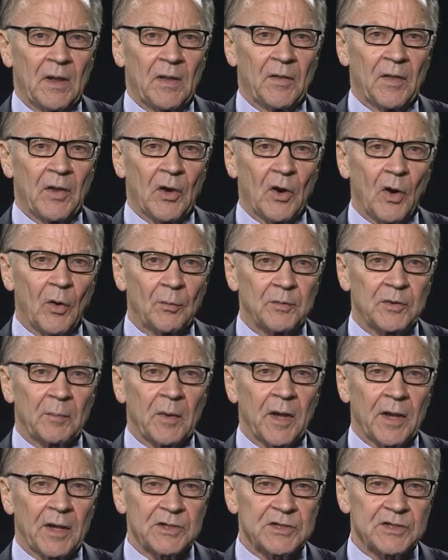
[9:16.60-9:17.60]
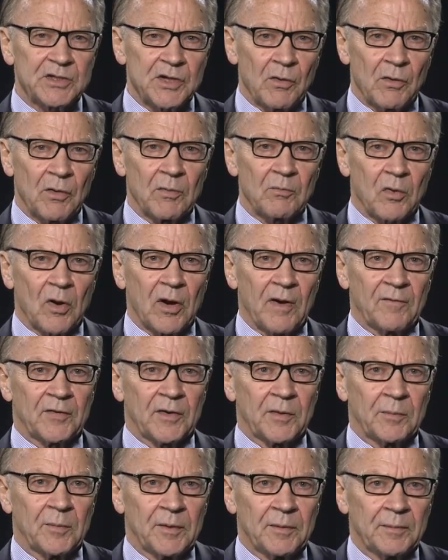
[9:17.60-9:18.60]
They hoped to make it so
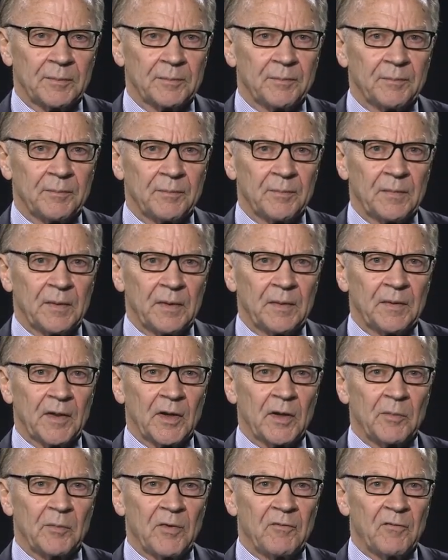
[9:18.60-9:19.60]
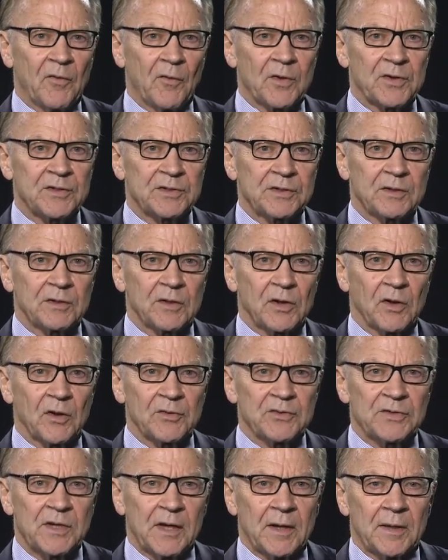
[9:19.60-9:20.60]
unprofitable that it would be forced to
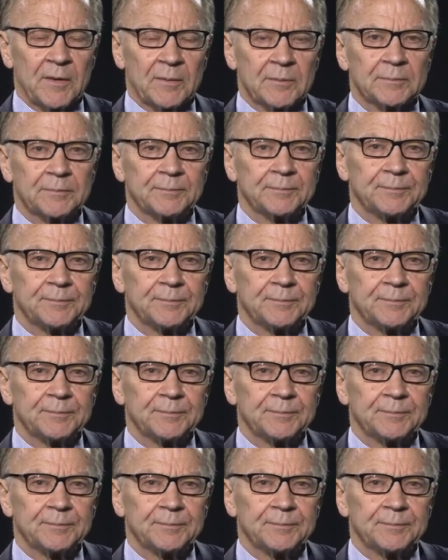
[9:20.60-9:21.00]
close down.